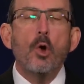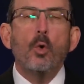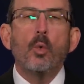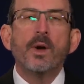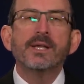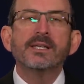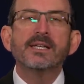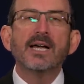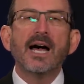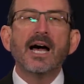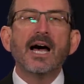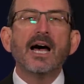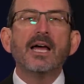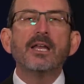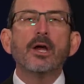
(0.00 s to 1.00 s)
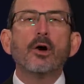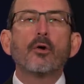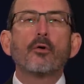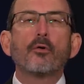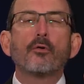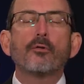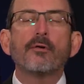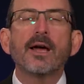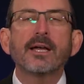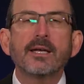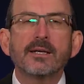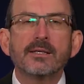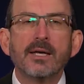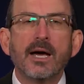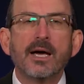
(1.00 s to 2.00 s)
When God
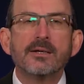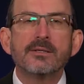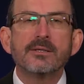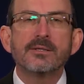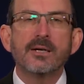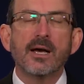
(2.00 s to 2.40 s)
recognizes